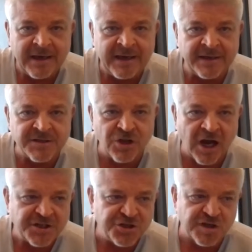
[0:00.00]
is
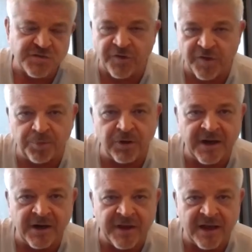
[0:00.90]
not just for the
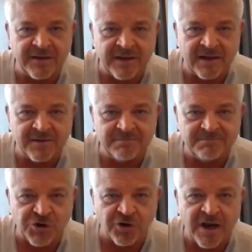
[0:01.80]
player that
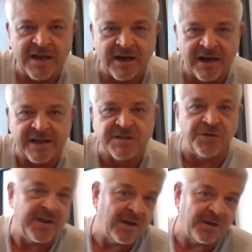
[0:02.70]
created it, it's
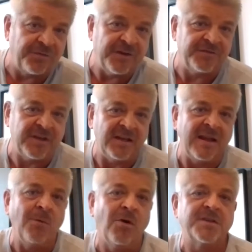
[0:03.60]
for the other
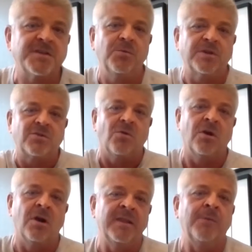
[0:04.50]
15. They want to see what's
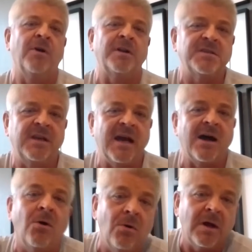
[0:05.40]
going on. They want to see
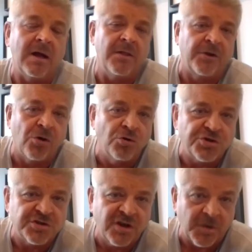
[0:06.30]
how the
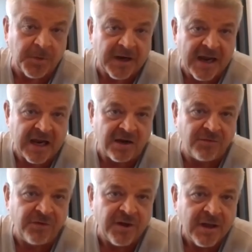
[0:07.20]
coach is going to
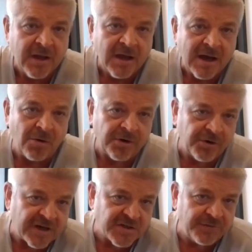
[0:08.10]
behave, how
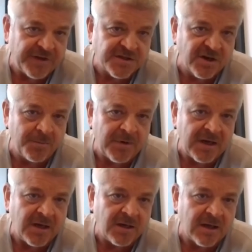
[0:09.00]
aggressive he's going to
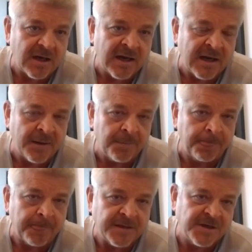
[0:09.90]
be.
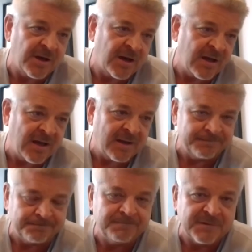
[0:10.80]
Is he going
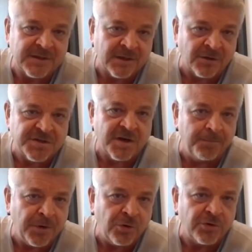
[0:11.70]
to, is it a
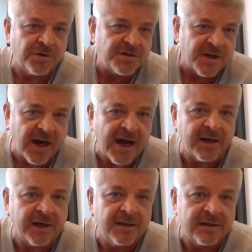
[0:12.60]
boot or is it a
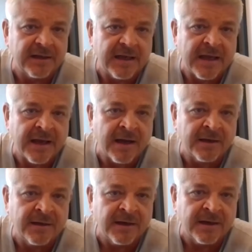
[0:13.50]
hug?
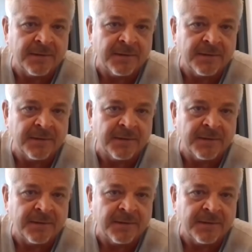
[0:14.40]
And